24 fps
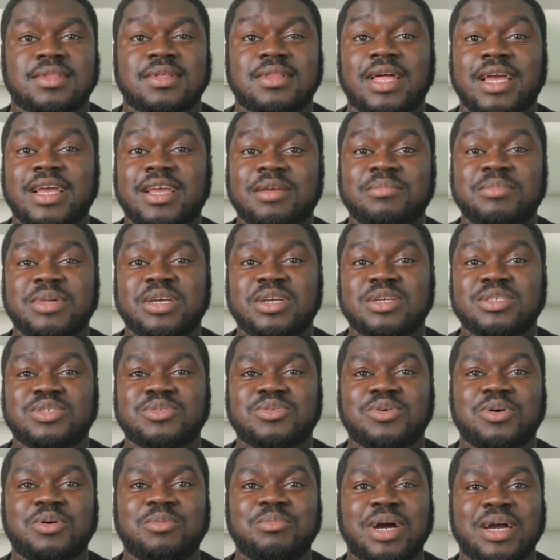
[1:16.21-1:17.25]
The light can be
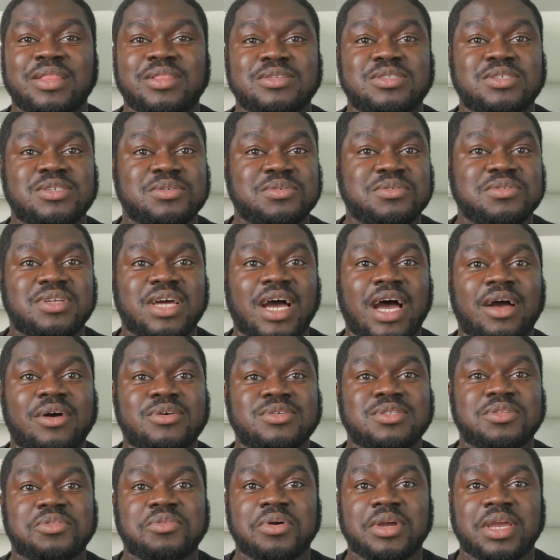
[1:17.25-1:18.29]
controlled by the two
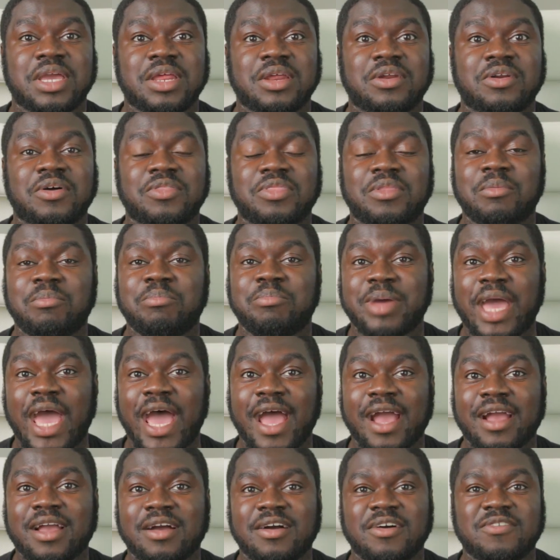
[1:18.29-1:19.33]
dials located on the
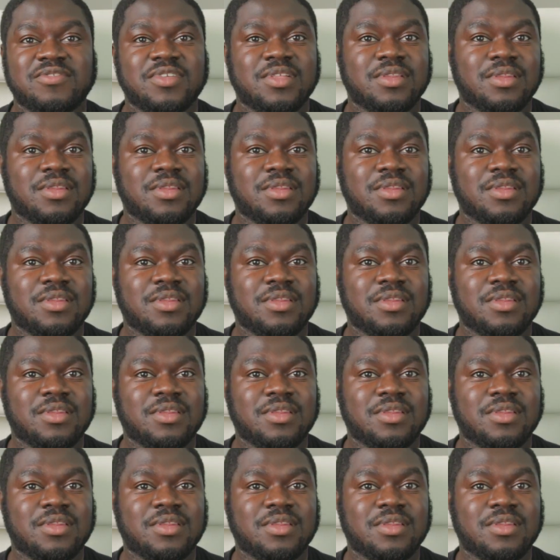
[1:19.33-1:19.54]
back of the